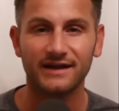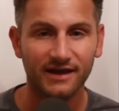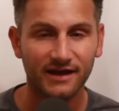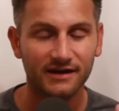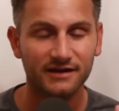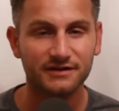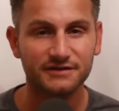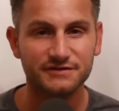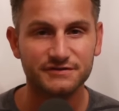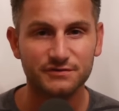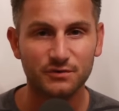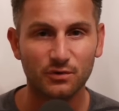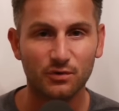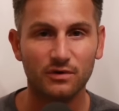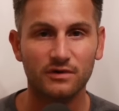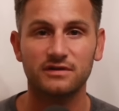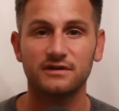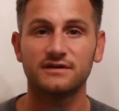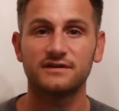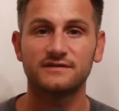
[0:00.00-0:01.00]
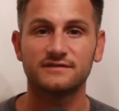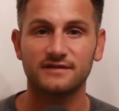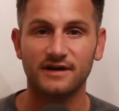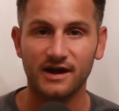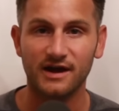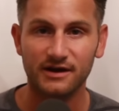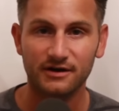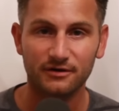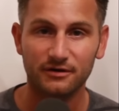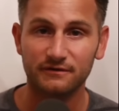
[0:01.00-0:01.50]
I can assure the
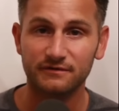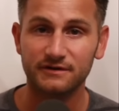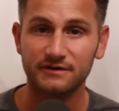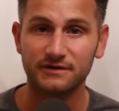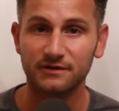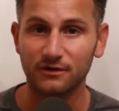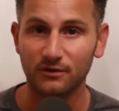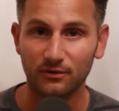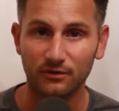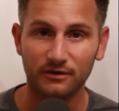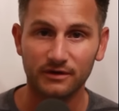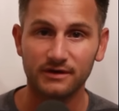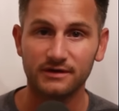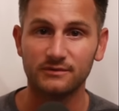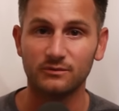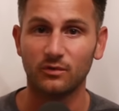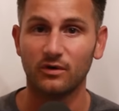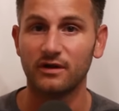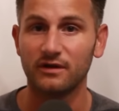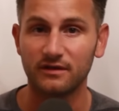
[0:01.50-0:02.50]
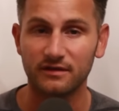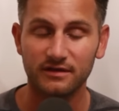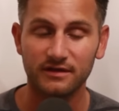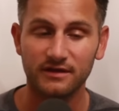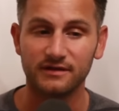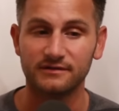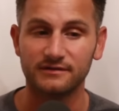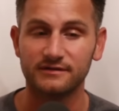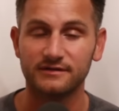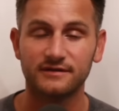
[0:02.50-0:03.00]
designer of the DeLorean one
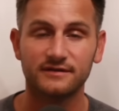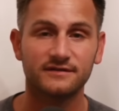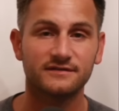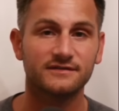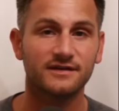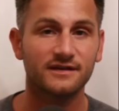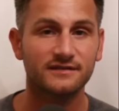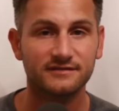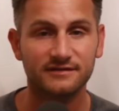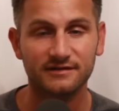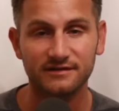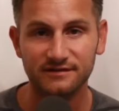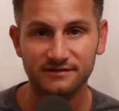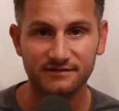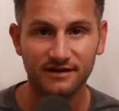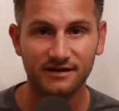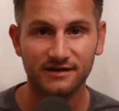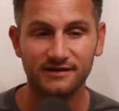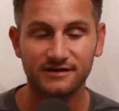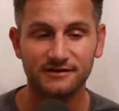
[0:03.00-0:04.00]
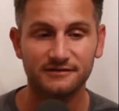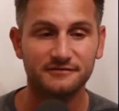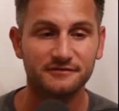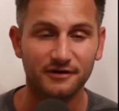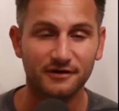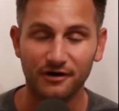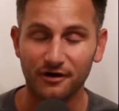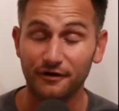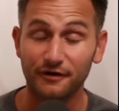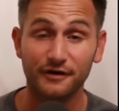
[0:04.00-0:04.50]
thing. Tesla executives
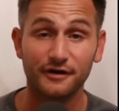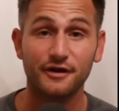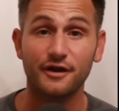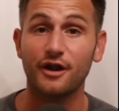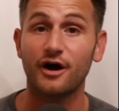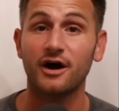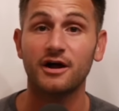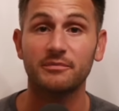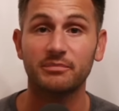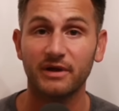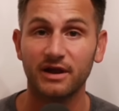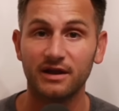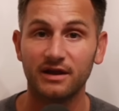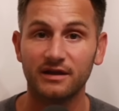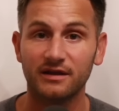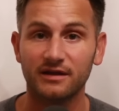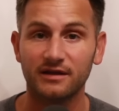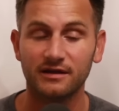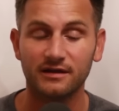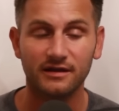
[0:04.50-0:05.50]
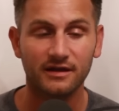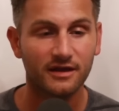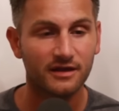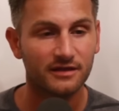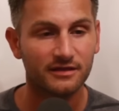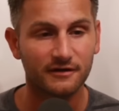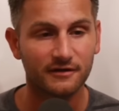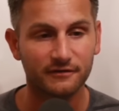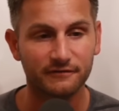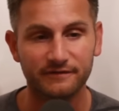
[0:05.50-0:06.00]
are not panicking.
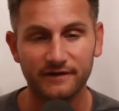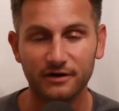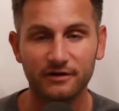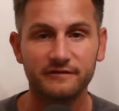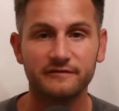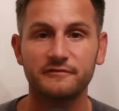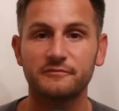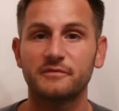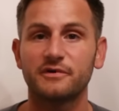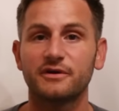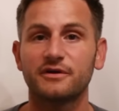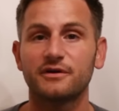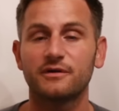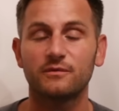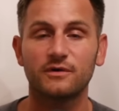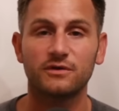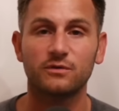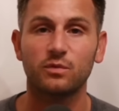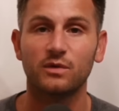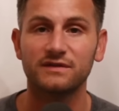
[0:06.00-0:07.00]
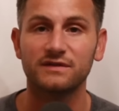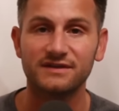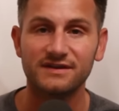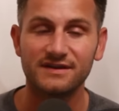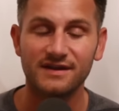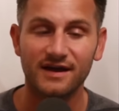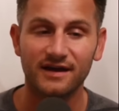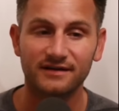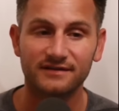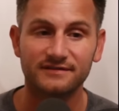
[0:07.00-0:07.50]
They're very familiar with what the
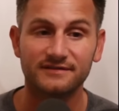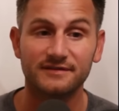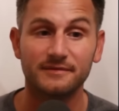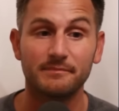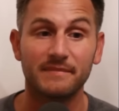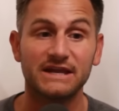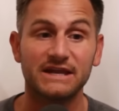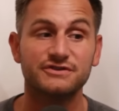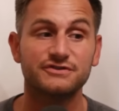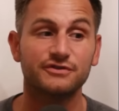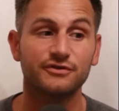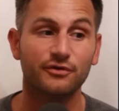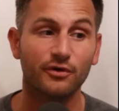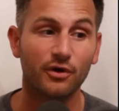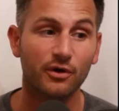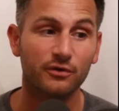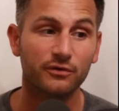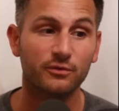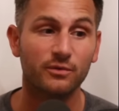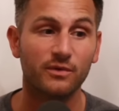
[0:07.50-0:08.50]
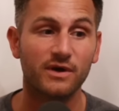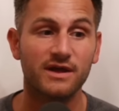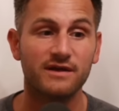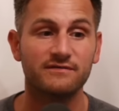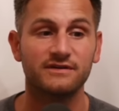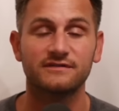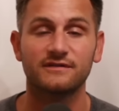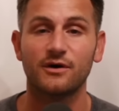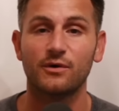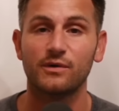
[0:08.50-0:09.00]
next major growth wave
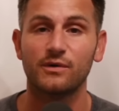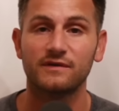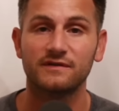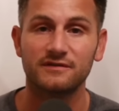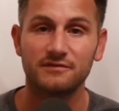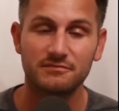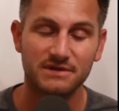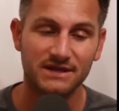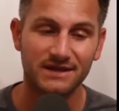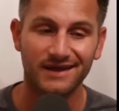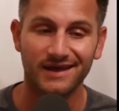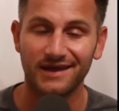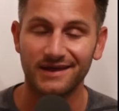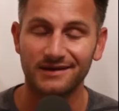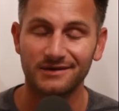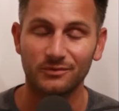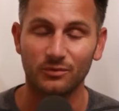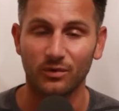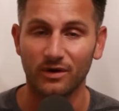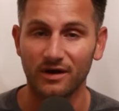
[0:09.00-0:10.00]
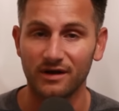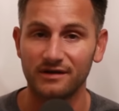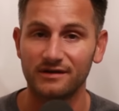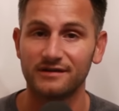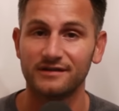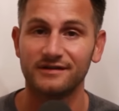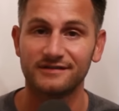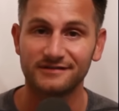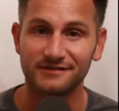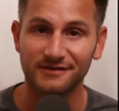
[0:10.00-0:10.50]
is going to be and when
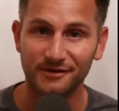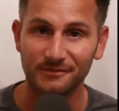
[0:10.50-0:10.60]
it's